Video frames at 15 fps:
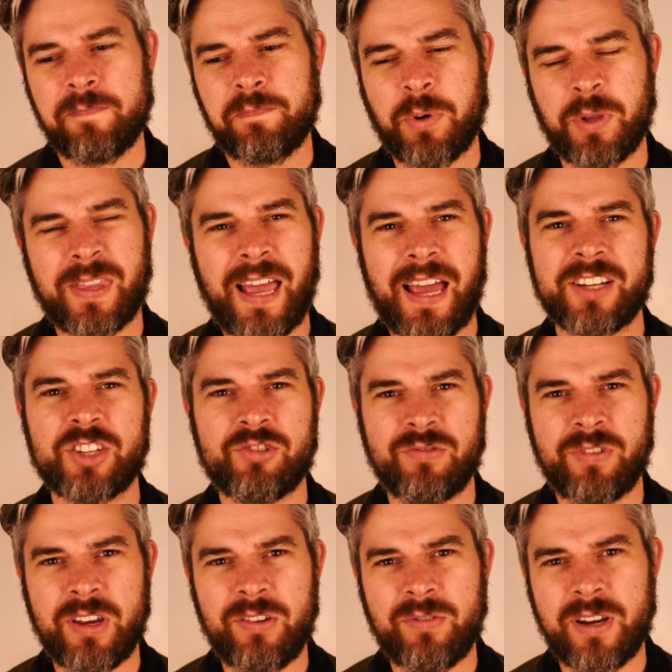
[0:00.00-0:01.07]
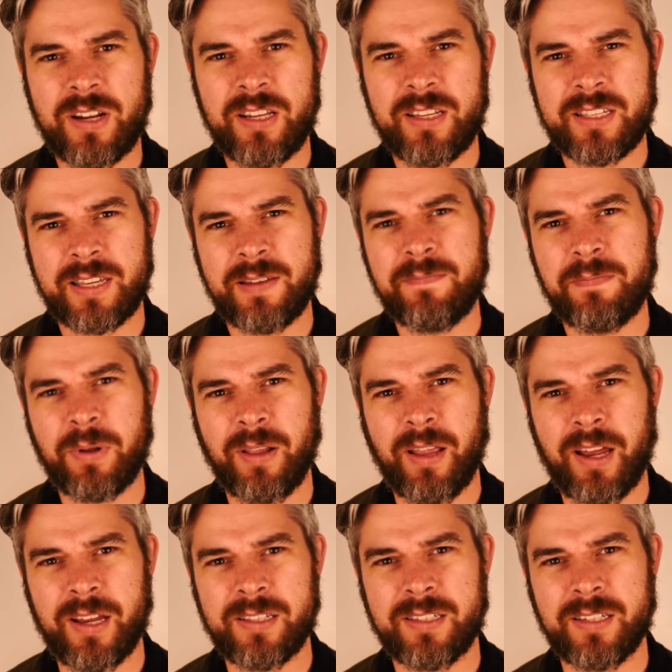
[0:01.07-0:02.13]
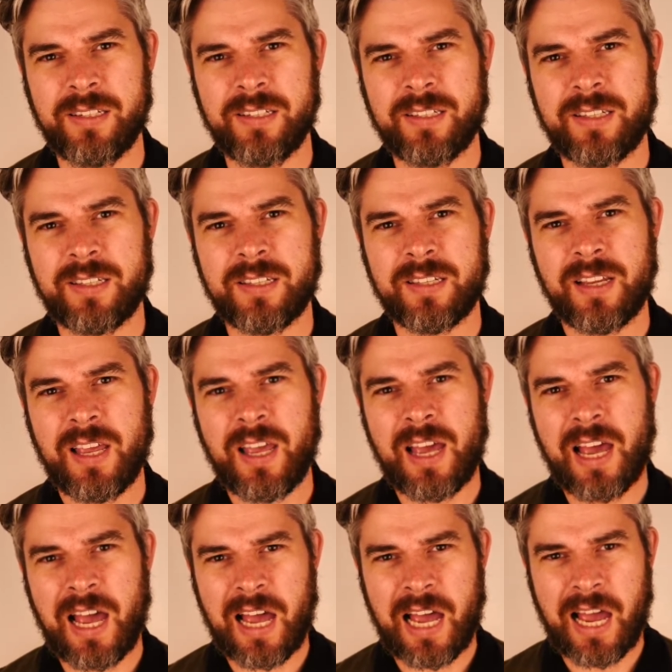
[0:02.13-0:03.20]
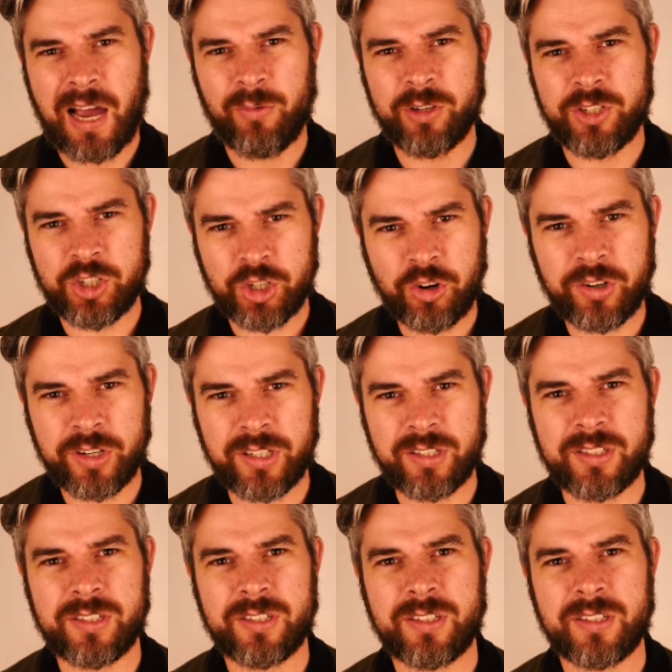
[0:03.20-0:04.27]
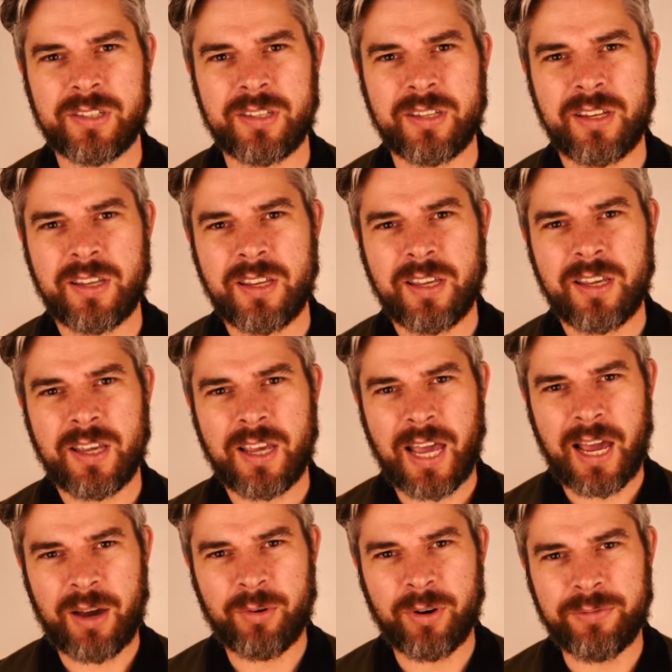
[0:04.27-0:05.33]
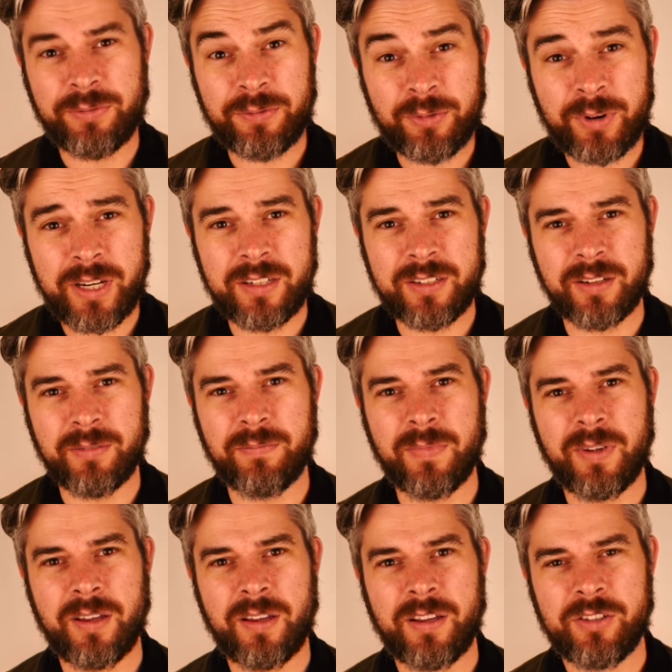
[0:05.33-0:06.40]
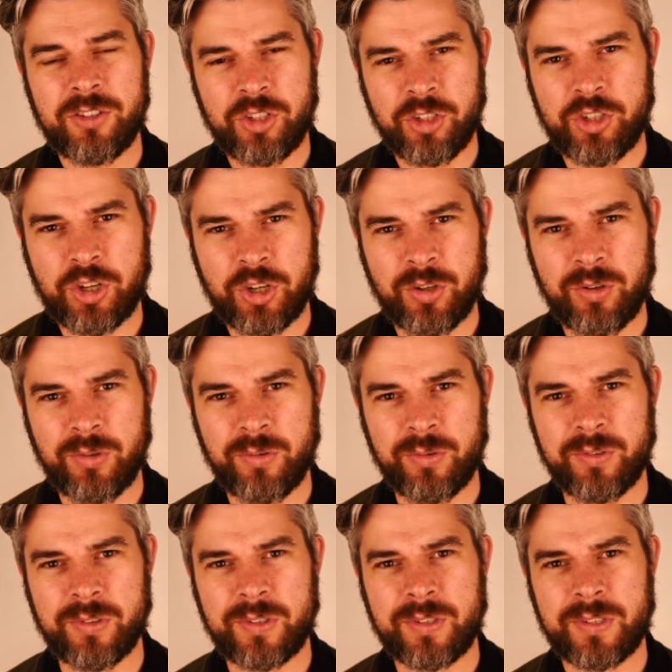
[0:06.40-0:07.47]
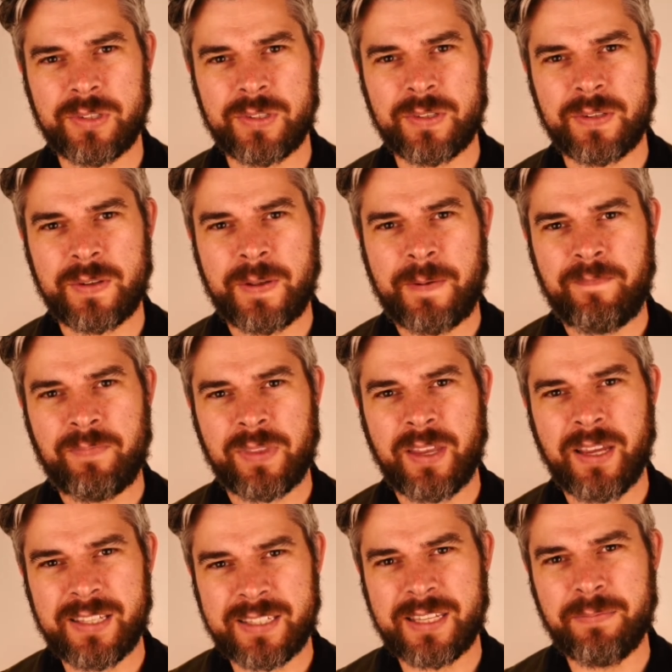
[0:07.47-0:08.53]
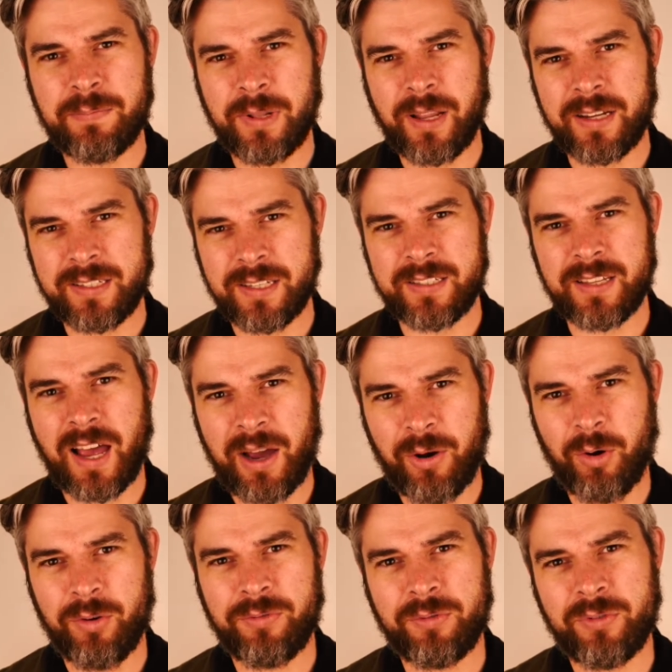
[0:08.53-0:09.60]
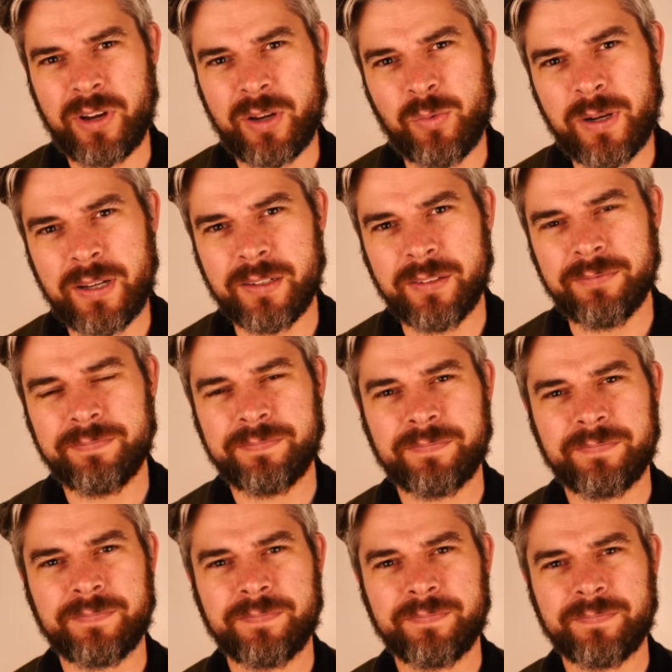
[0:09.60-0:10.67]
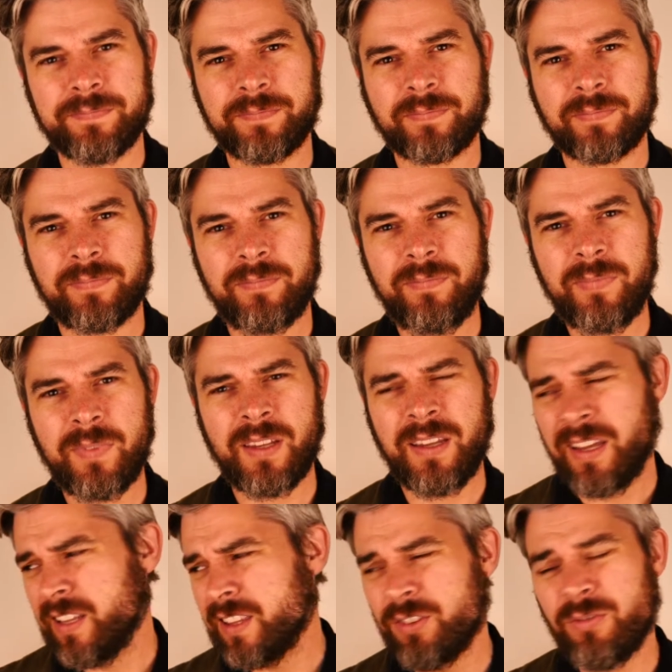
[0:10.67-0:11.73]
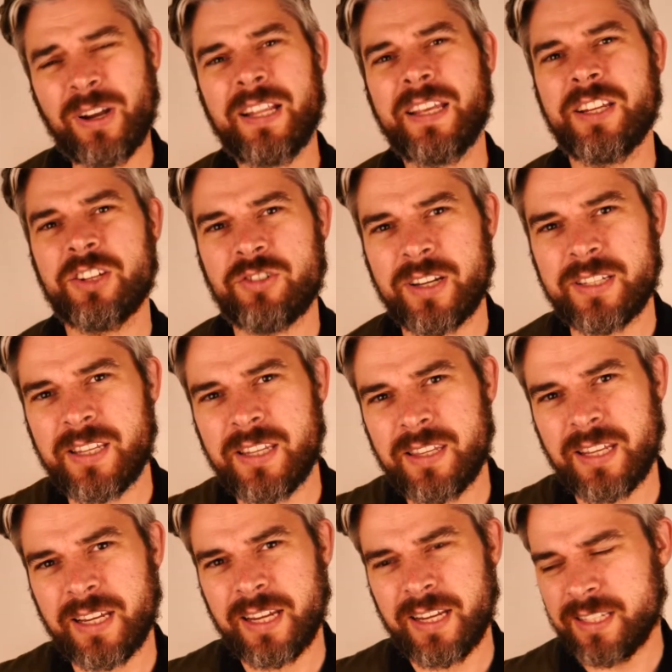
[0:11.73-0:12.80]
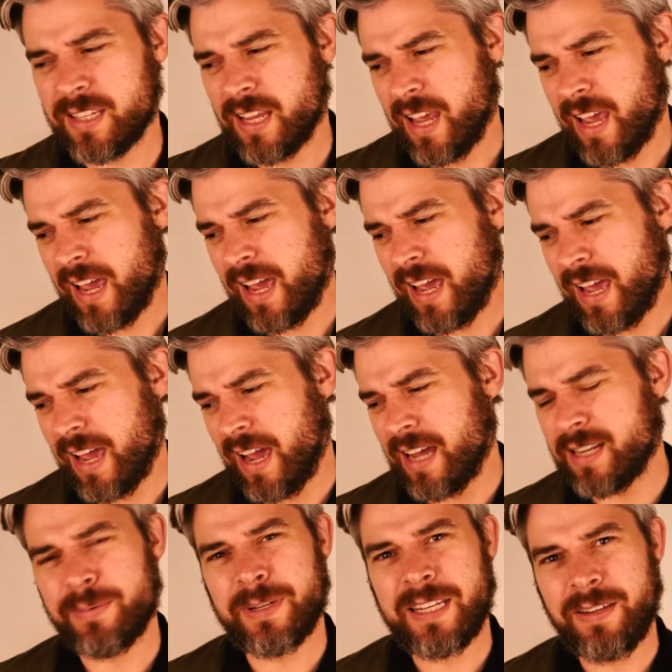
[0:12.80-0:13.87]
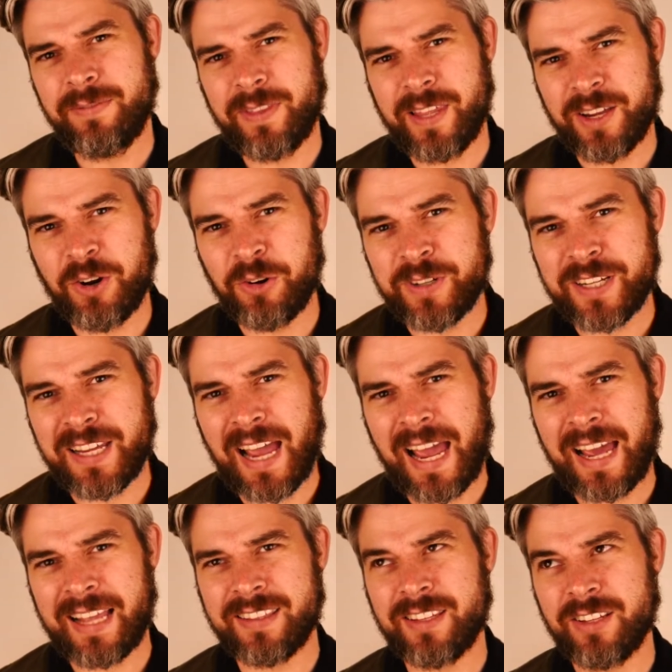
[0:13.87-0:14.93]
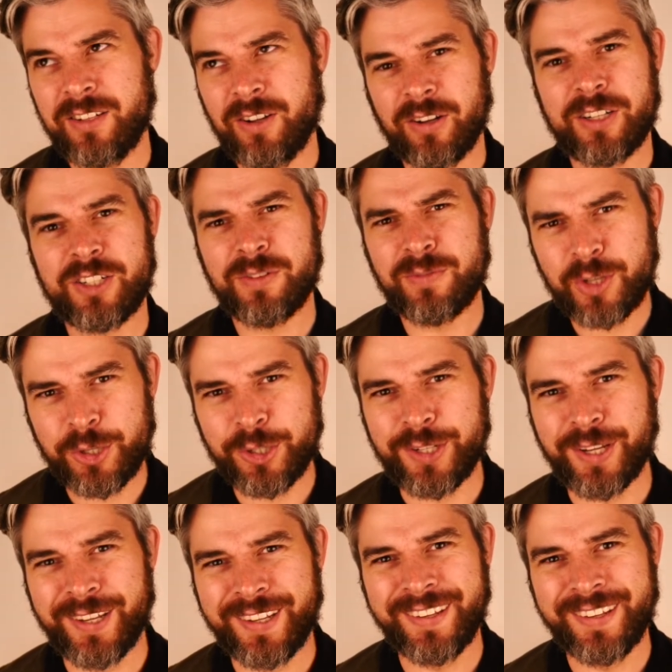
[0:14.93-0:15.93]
But that tree really symbolizes our choice, our freedom to choose. It symbolizes our free will. The really interesting thing is, Adam and Eve, they already had the knowledge of good.